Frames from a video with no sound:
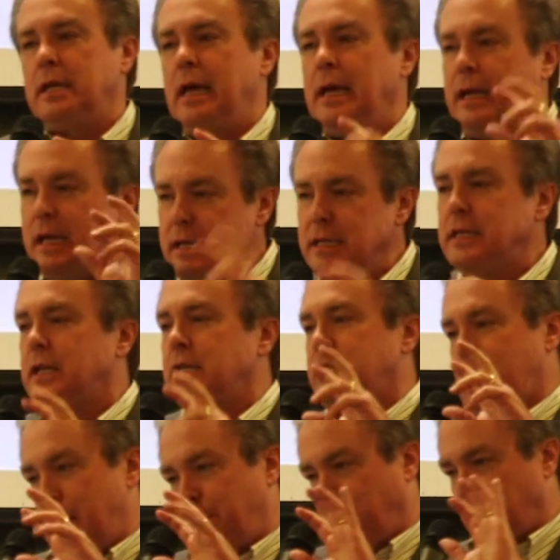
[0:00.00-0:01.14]
and his
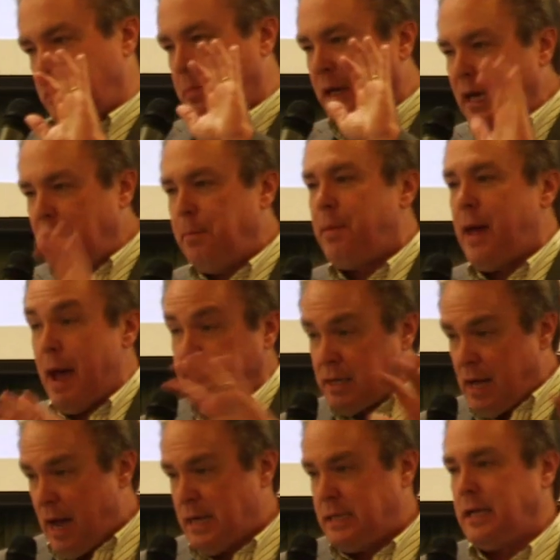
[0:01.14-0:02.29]
disciples begin
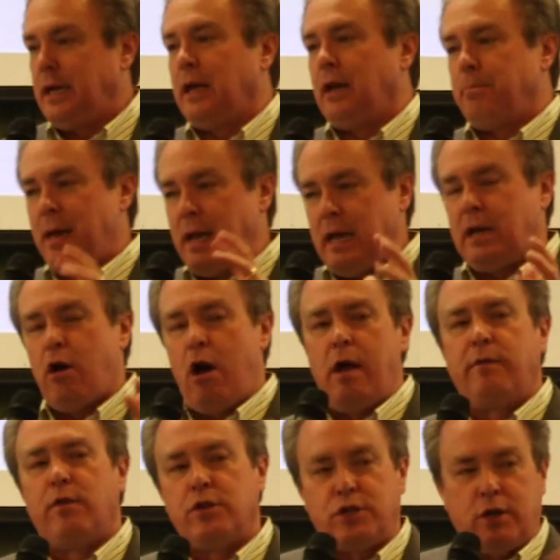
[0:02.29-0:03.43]
baptizing, and many
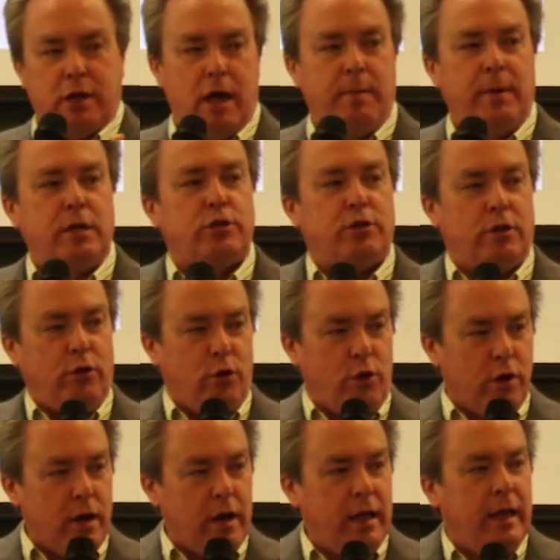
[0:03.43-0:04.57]
converts are coming to the
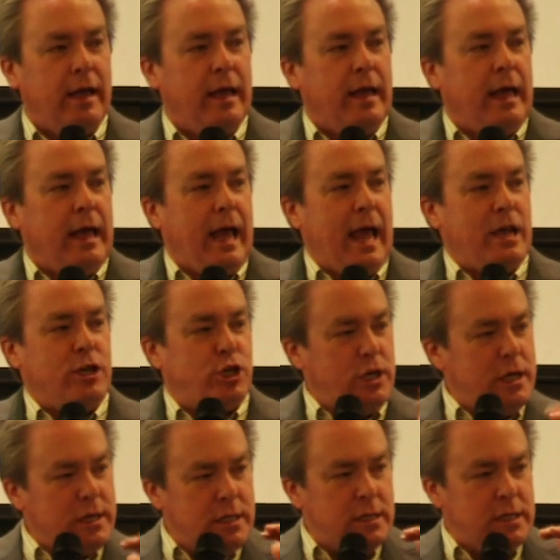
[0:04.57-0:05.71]
Lord. And
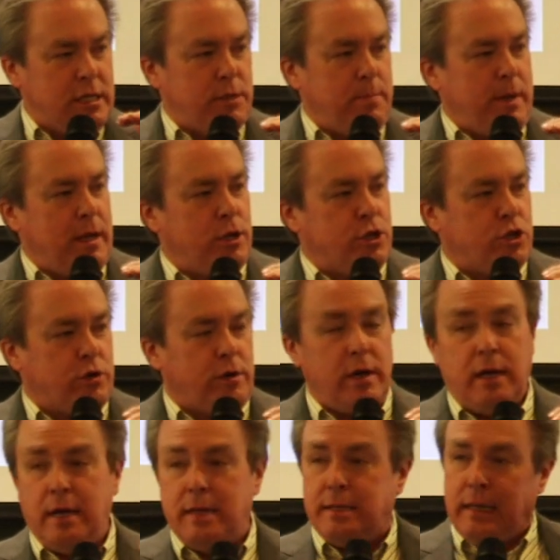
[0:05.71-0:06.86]
Jesus'
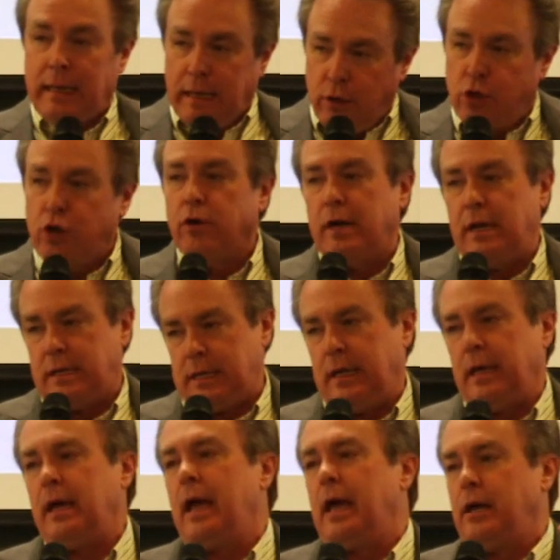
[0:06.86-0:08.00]
ministry is
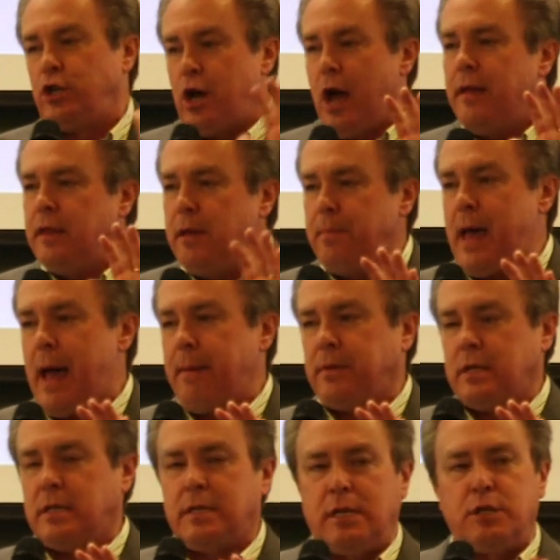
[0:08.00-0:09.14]
increasing, and John the
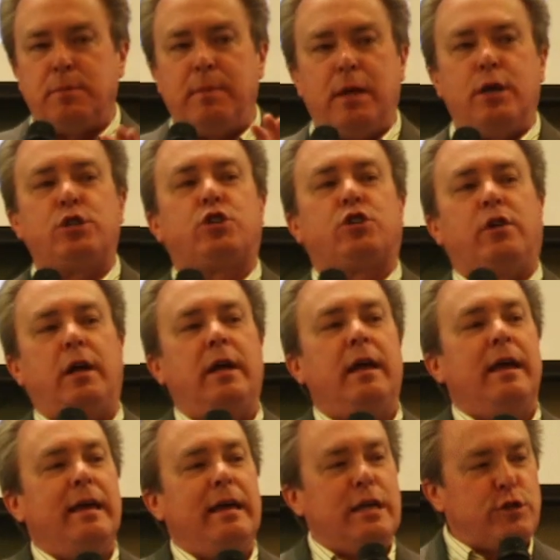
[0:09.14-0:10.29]
Baptist's ministry
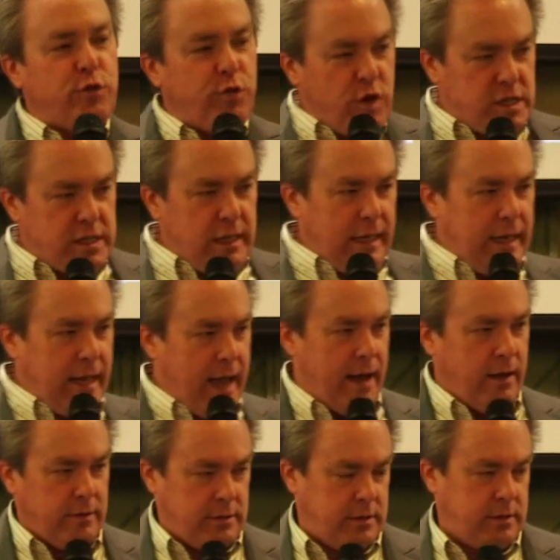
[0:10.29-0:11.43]
is fizzling
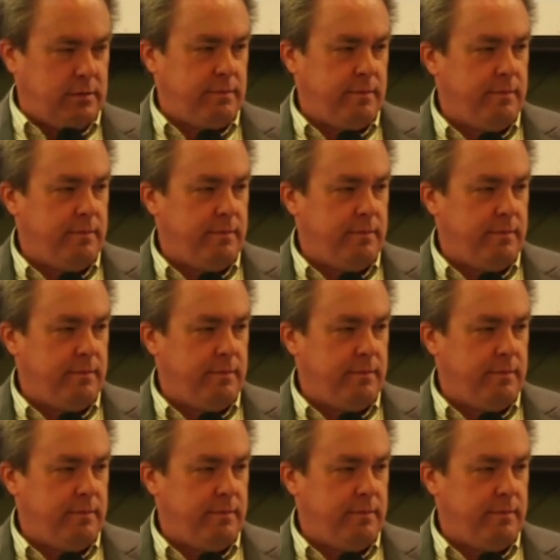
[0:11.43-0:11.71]
out.